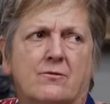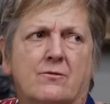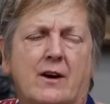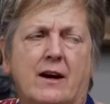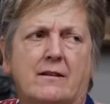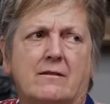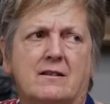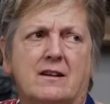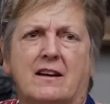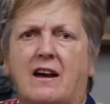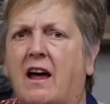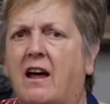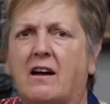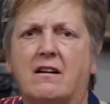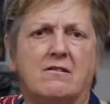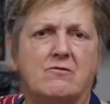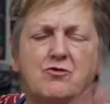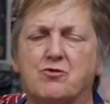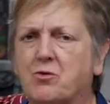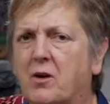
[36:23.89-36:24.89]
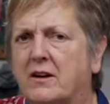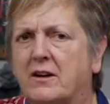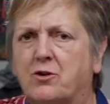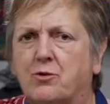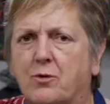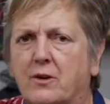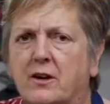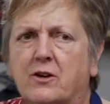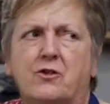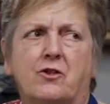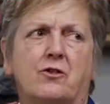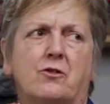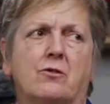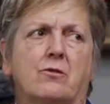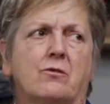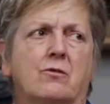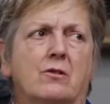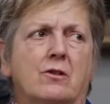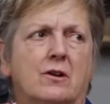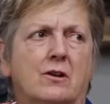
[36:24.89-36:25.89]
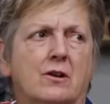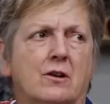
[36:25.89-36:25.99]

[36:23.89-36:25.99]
right today, 2022.